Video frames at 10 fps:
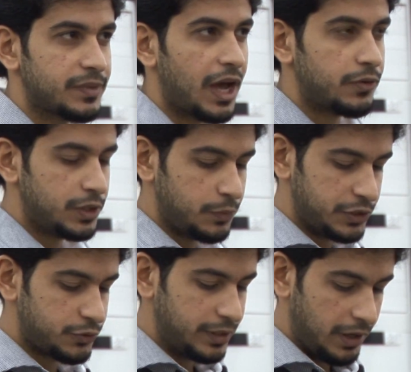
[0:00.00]
how did we
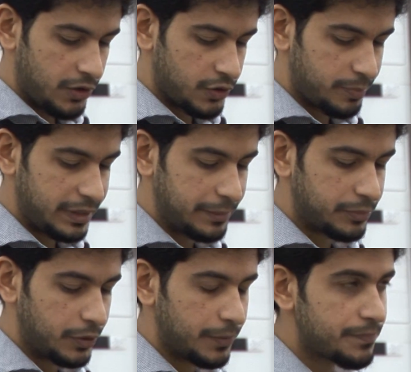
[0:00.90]
treat other
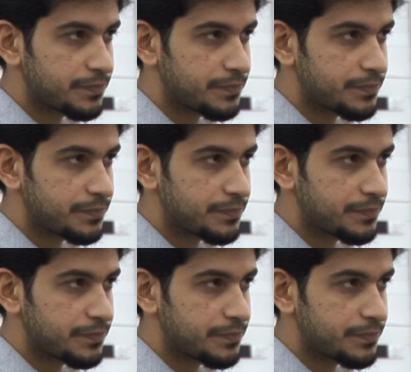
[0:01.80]
people?